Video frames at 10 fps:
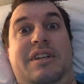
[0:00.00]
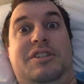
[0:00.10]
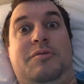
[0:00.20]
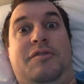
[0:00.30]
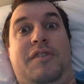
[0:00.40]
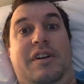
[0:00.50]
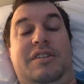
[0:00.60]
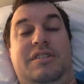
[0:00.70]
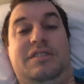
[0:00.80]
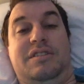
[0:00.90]
it's going to be
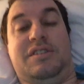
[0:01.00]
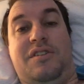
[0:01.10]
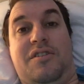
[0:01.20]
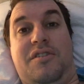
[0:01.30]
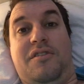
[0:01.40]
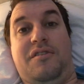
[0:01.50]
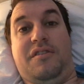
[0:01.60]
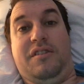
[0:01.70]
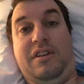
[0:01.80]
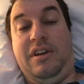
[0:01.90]
fun. So,
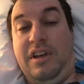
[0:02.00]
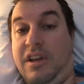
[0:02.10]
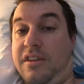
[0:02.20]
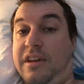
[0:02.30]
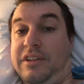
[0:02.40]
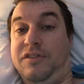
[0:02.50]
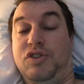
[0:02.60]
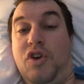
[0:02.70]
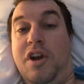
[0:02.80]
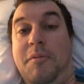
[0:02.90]
thanks for
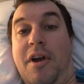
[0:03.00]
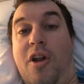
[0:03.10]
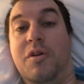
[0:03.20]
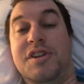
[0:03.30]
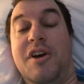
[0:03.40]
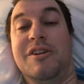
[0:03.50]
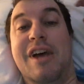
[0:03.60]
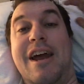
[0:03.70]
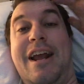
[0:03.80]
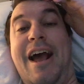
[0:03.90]
joining me on I Wish I Was
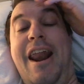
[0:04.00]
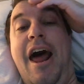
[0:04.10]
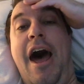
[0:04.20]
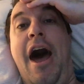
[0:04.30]
That Again